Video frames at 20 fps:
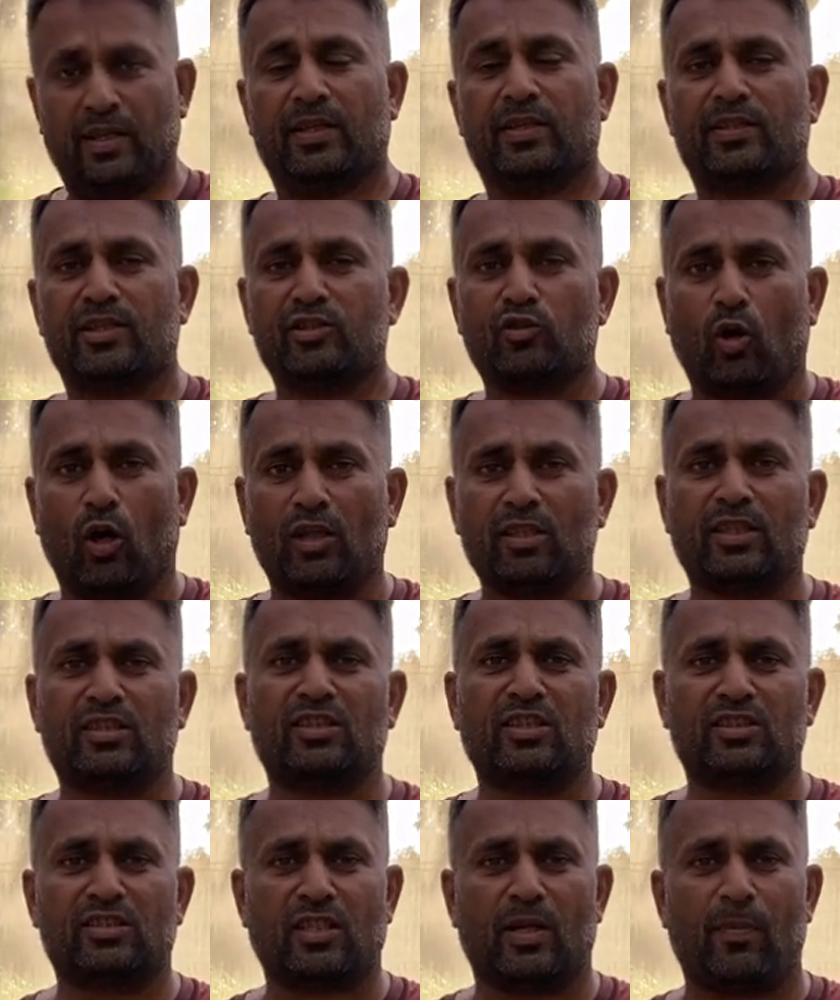This all the
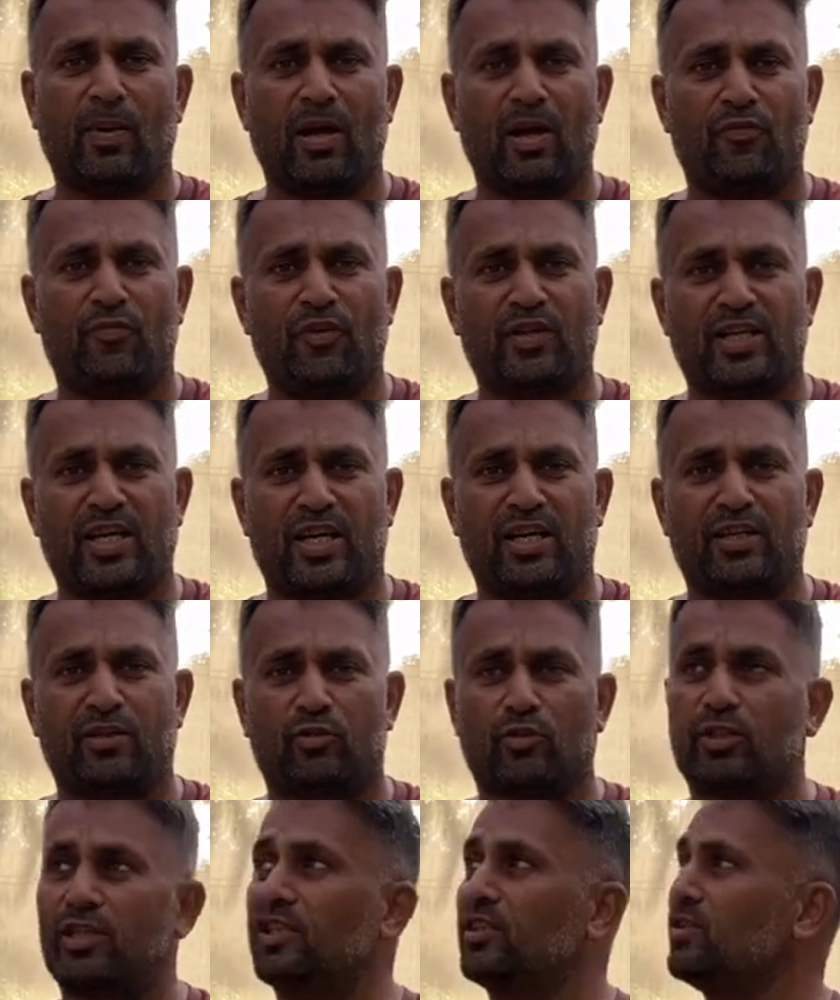system I have fitted
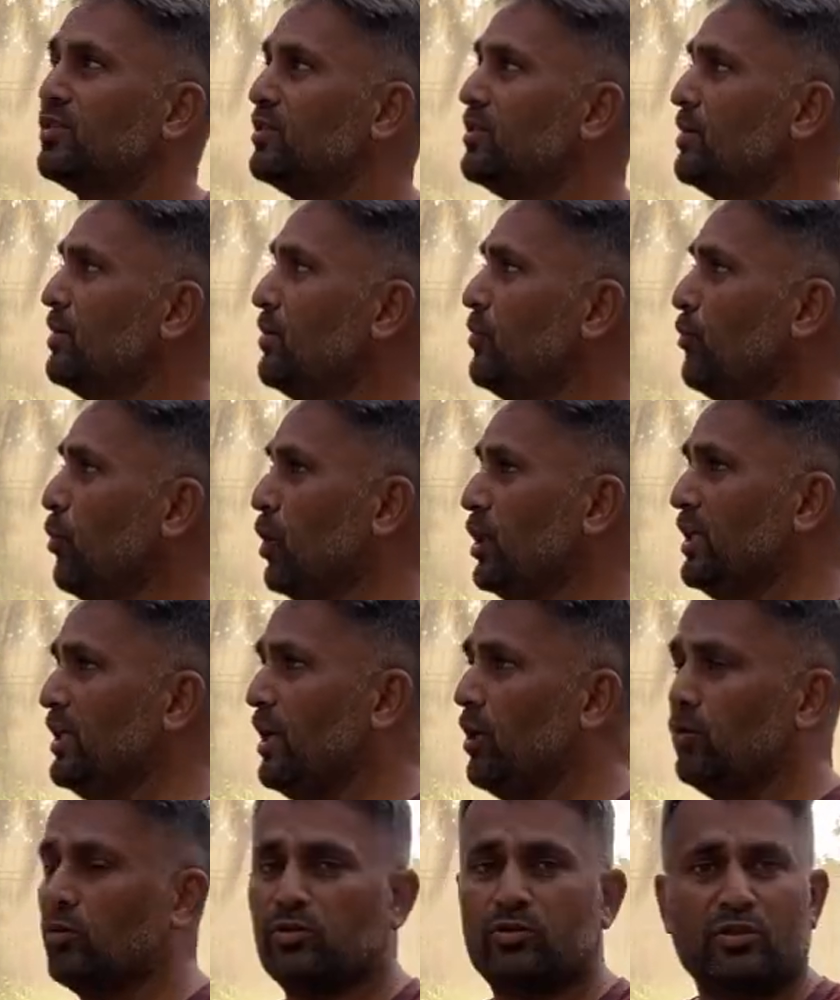into this poly
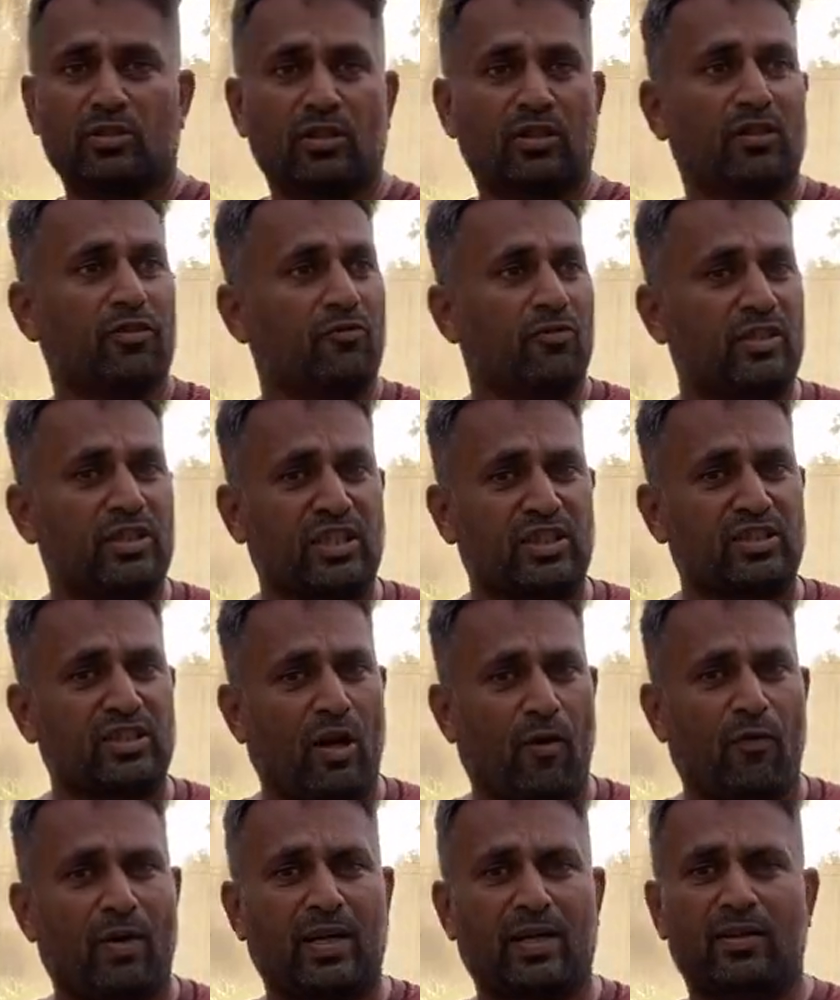house, which is
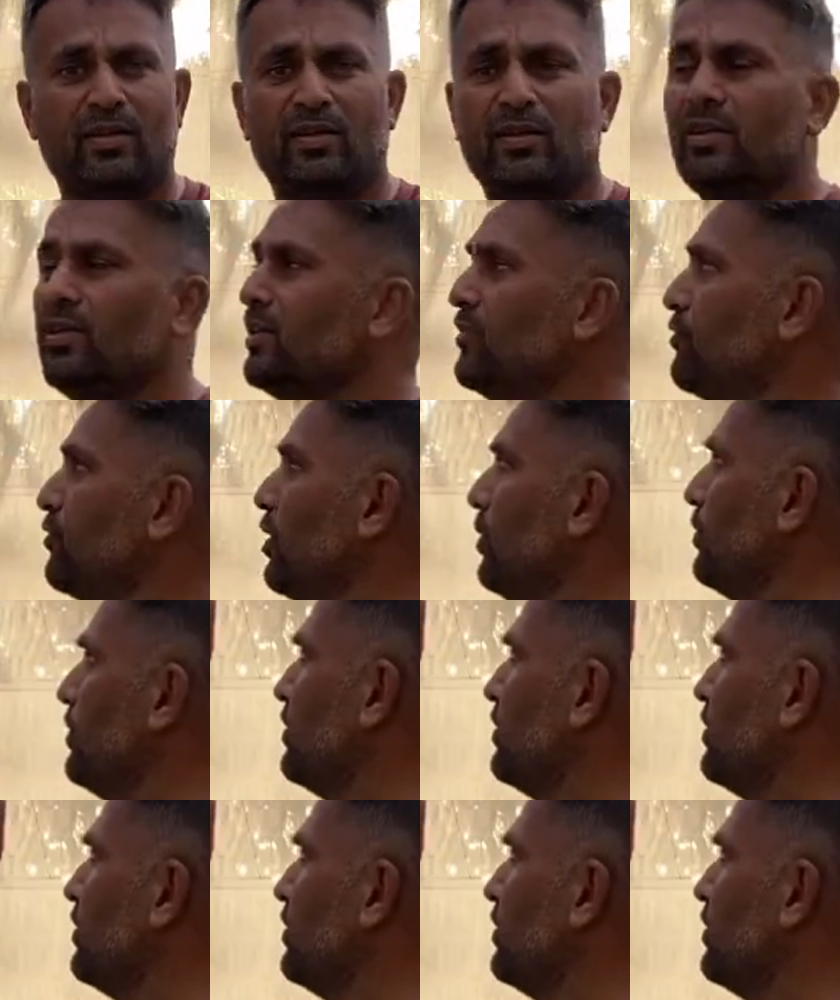covered from